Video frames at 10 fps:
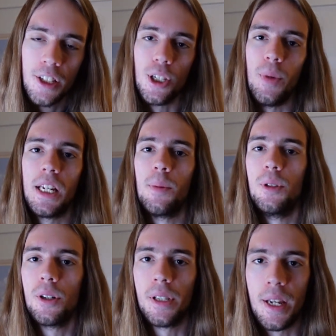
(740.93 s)
to make him
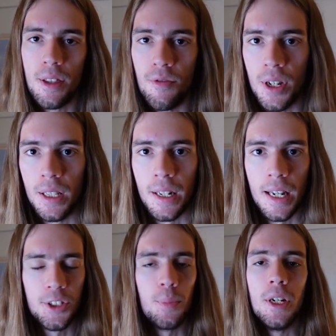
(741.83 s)
look like the villain
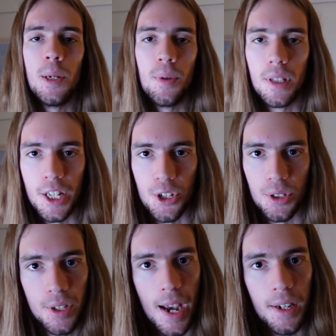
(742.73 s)
as a
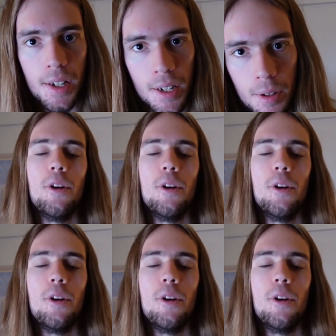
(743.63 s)
manipulation tactic.